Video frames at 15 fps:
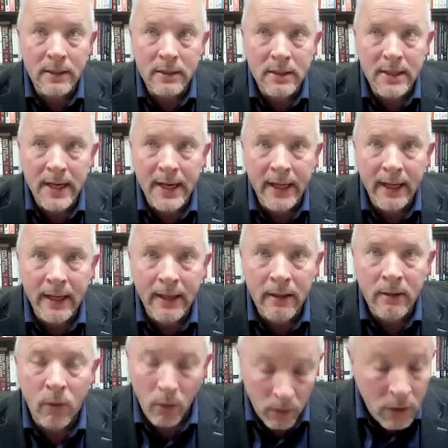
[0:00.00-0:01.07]

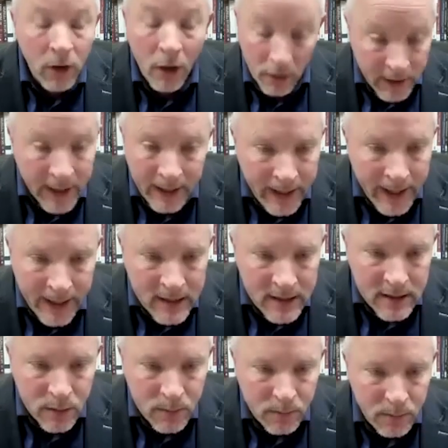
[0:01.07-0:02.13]
saying or nodding yes,